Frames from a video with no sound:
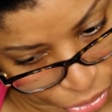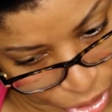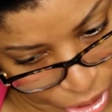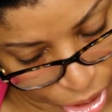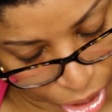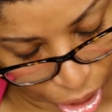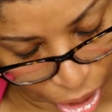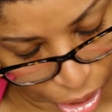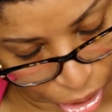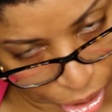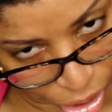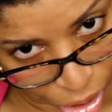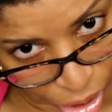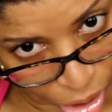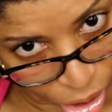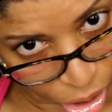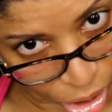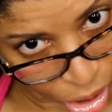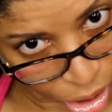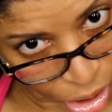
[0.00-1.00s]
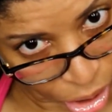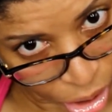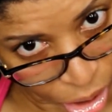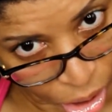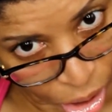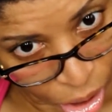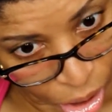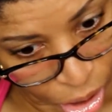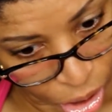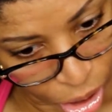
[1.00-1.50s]
technique
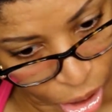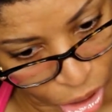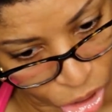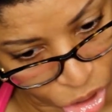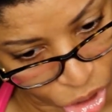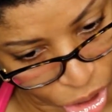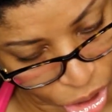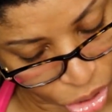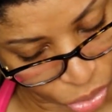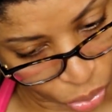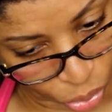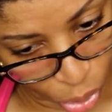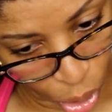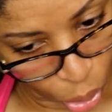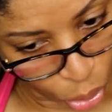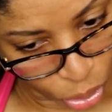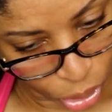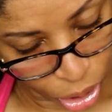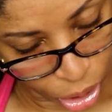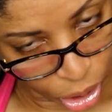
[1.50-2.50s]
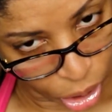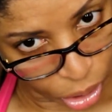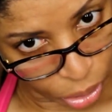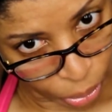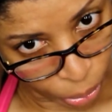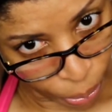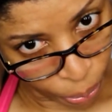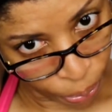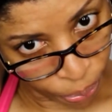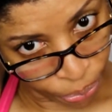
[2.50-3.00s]
than just rolling it.
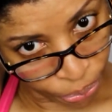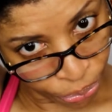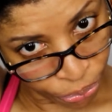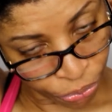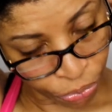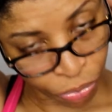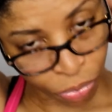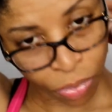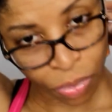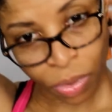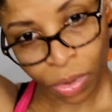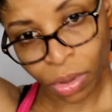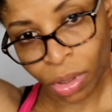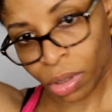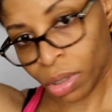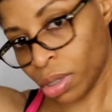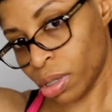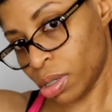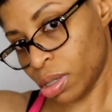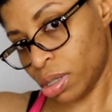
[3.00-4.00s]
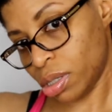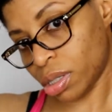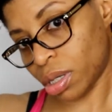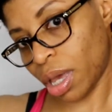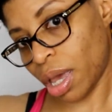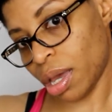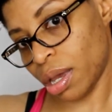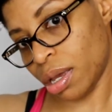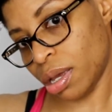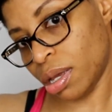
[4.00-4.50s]

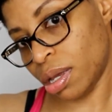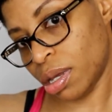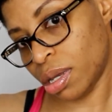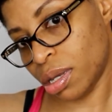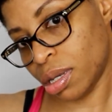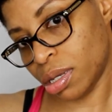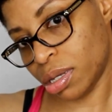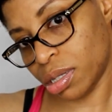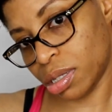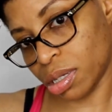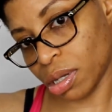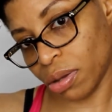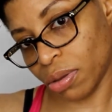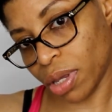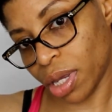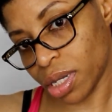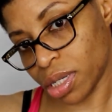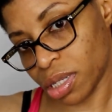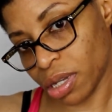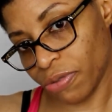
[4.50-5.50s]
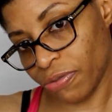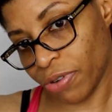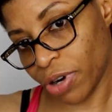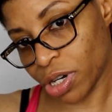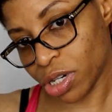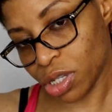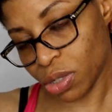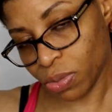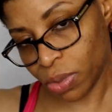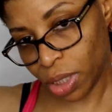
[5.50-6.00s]
Okay, so that's the
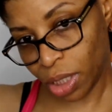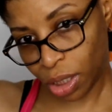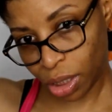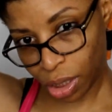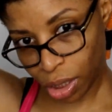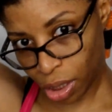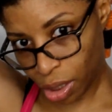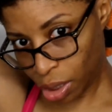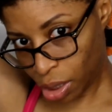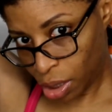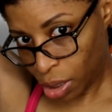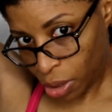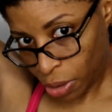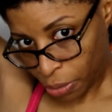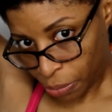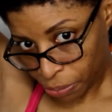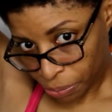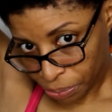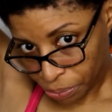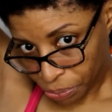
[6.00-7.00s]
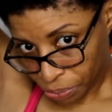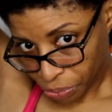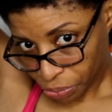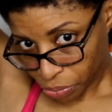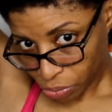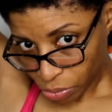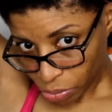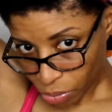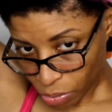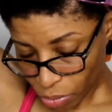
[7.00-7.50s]
first one in.
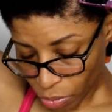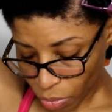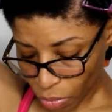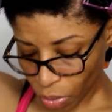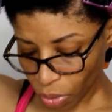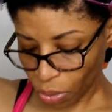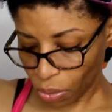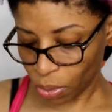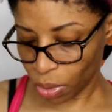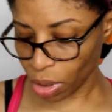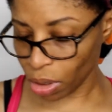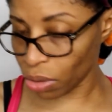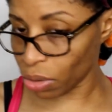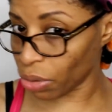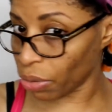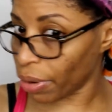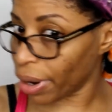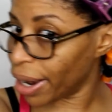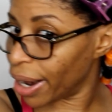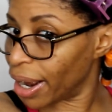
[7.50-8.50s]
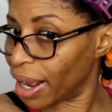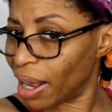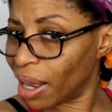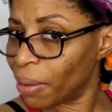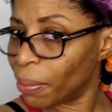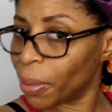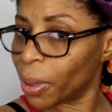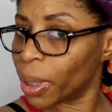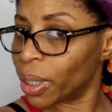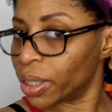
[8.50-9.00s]
We're gonna
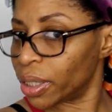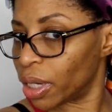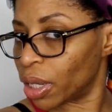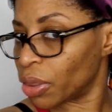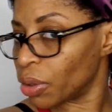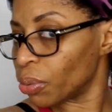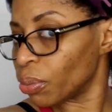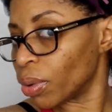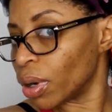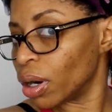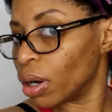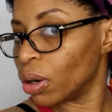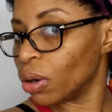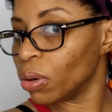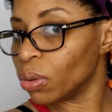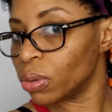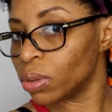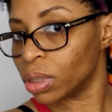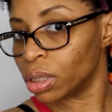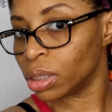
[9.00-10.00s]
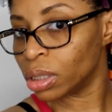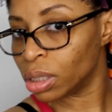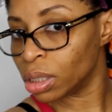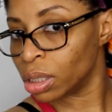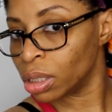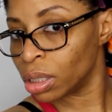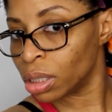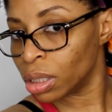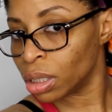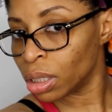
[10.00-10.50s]
grab another row,
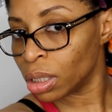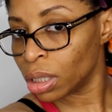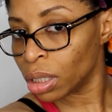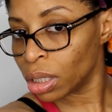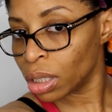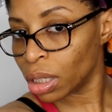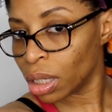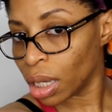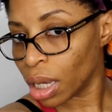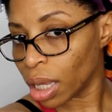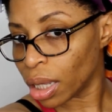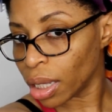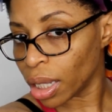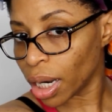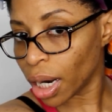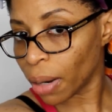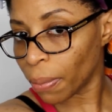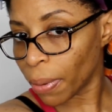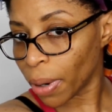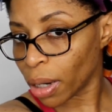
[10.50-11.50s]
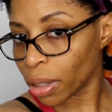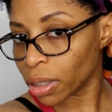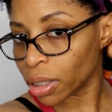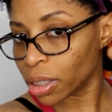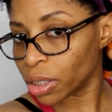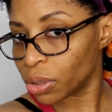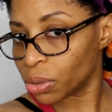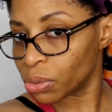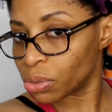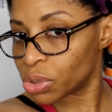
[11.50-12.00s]
and then I'll probably
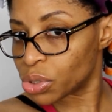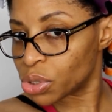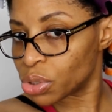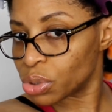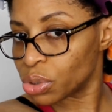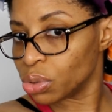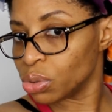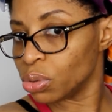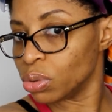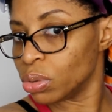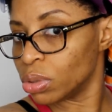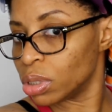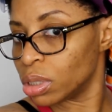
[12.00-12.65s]
do 2.